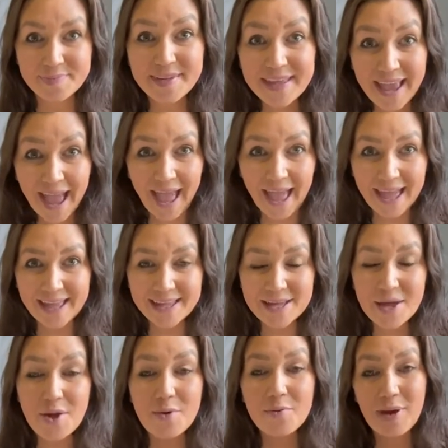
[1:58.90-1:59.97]
Yeah.
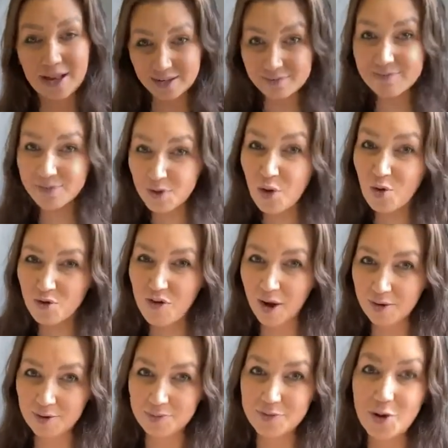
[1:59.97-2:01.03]
Well, your
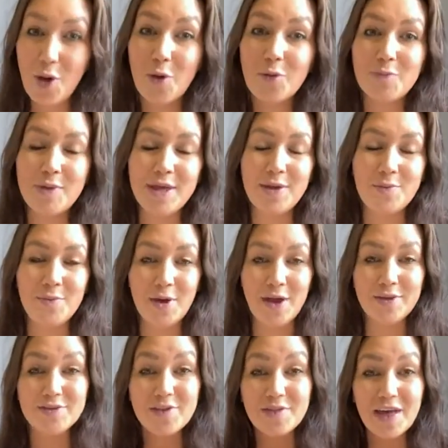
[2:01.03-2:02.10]
grown-ups told me you
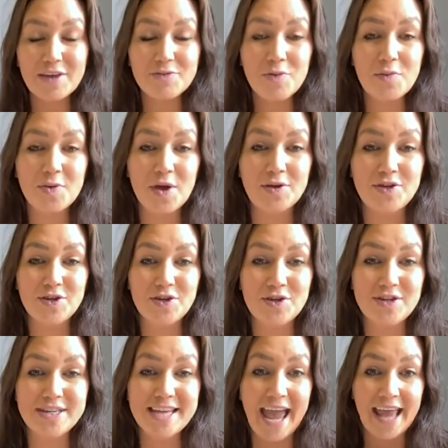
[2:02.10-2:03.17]
were, so that's what we're to do
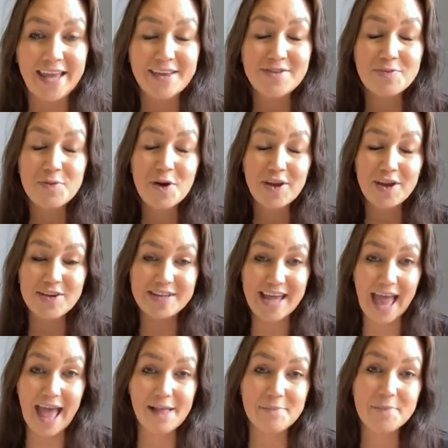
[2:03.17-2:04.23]
today, is we're going to
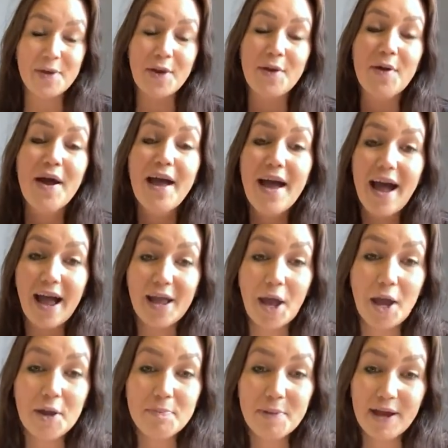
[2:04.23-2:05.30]
help you. I
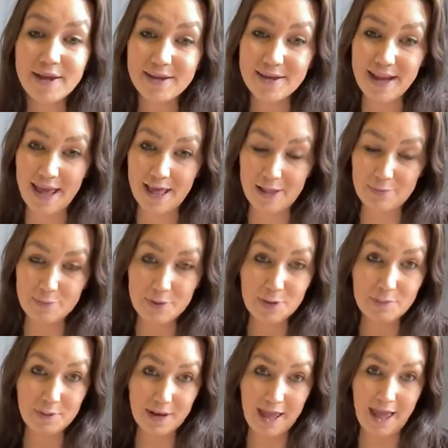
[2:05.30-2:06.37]
hope I can help
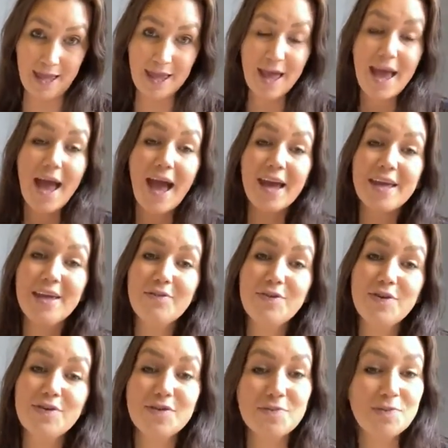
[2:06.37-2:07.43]
you play and give
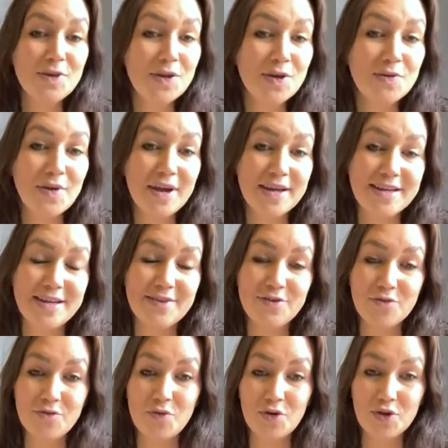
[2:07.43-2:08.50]
you some new ideas
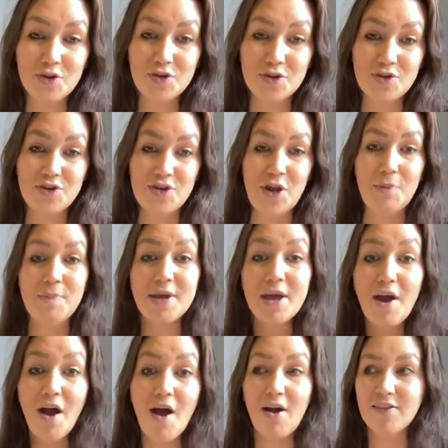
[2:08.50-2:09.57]
of what you could do,
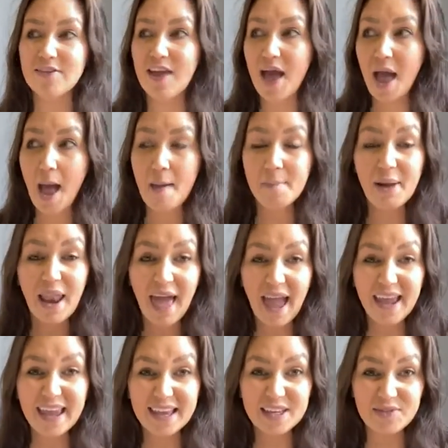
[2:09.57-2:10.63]
because
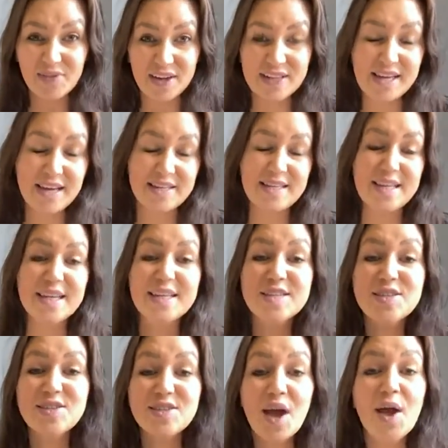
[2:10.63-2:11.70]
play is fantastic. It's
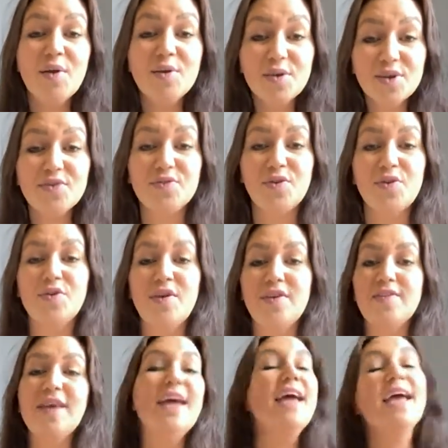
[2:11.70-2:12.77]
so good for
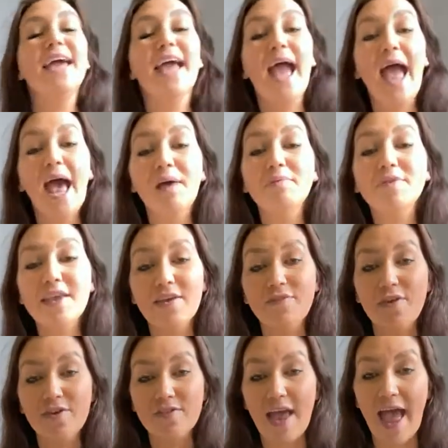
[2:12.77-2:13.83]
us. It helps give
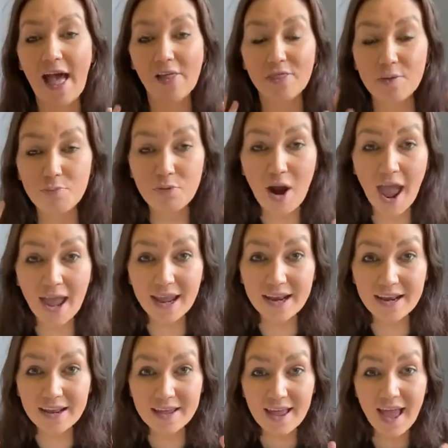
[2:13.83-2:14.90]
us a healthy
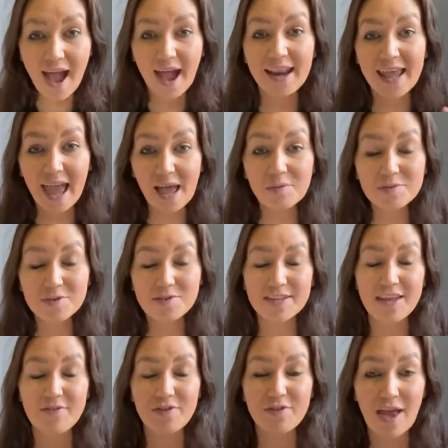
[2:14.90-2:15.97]
brain, and it helps us to
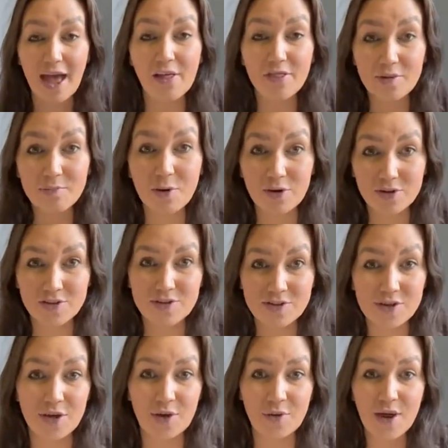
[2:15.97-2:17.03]
give us healthy bodies
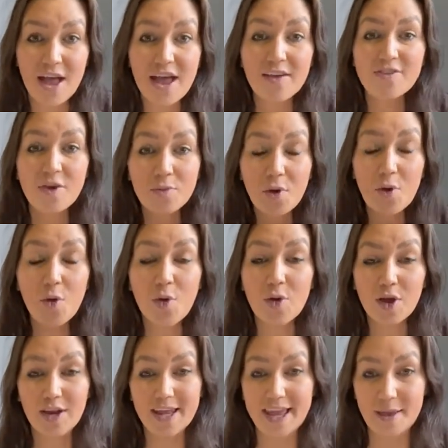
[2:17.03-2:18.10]
too. So we're all
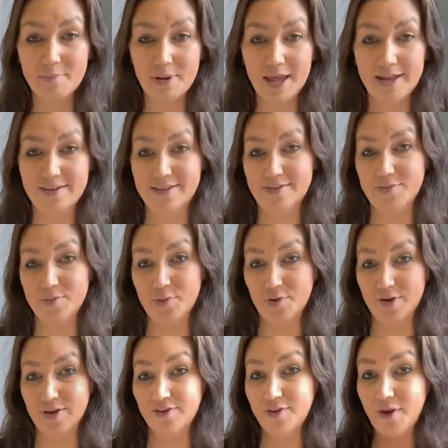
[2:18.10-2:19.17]
going to get playing this
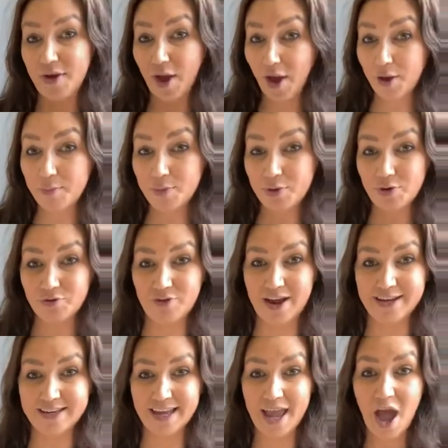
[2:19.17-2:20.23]
morning, so I hope you're
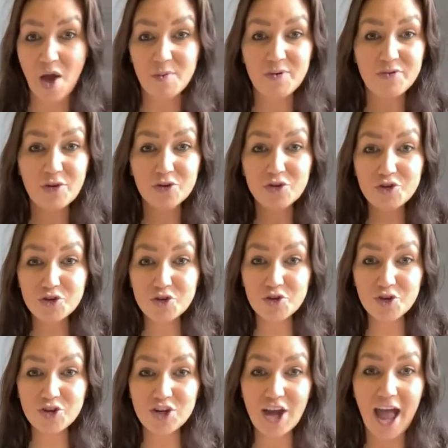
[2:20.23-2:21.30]
ready. We've got
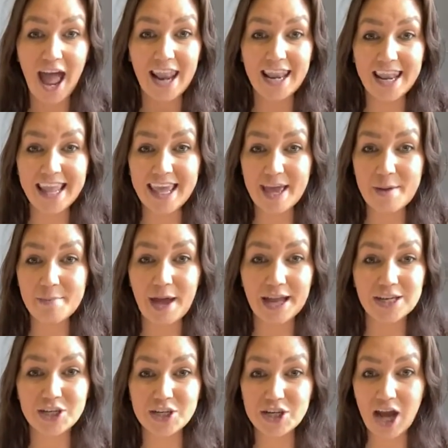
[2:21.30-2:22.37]
Georgia and Liam
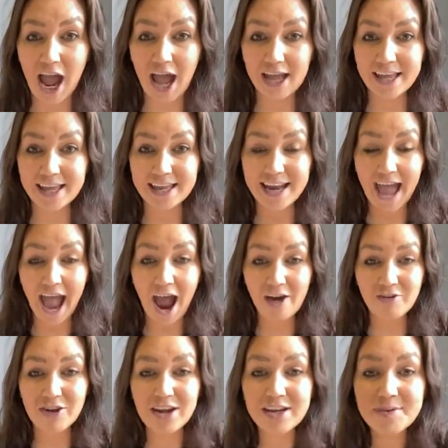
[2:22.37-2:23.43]
and Jack and
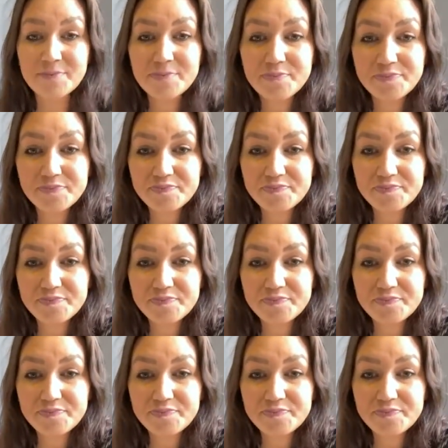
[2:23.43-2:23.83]
Aaron.